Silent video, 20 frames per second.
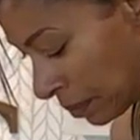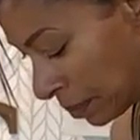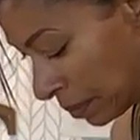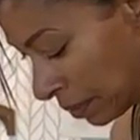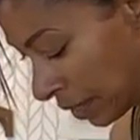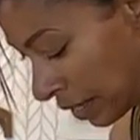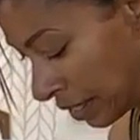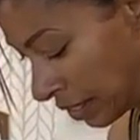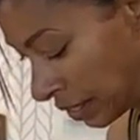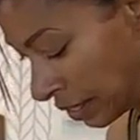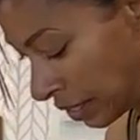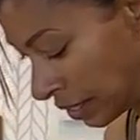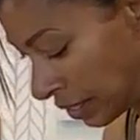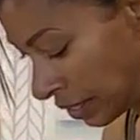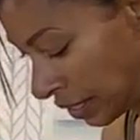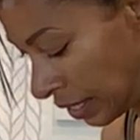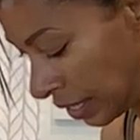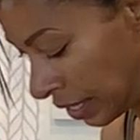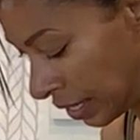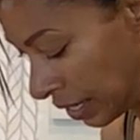place it
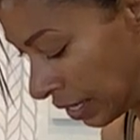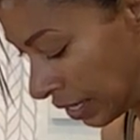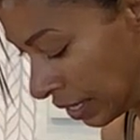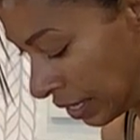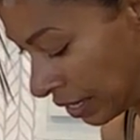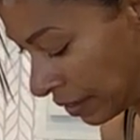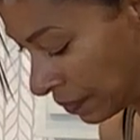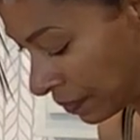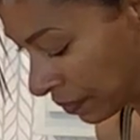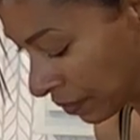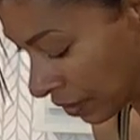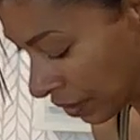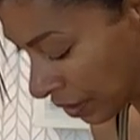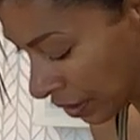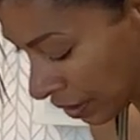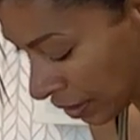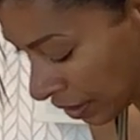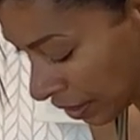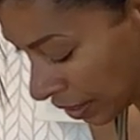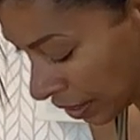in
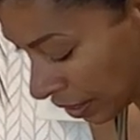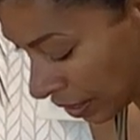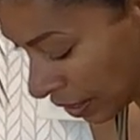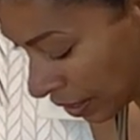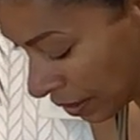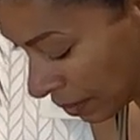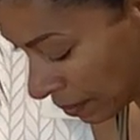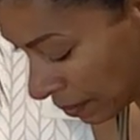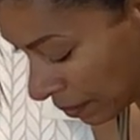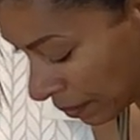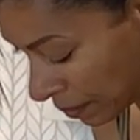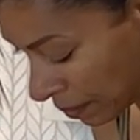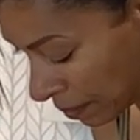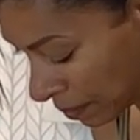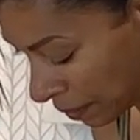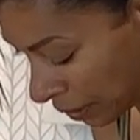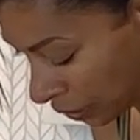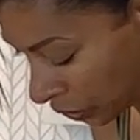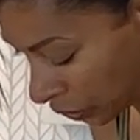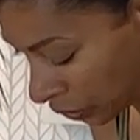the
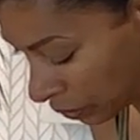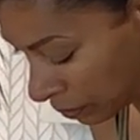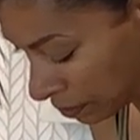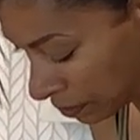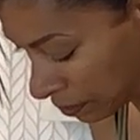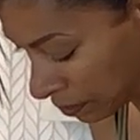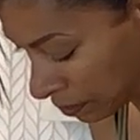mushroom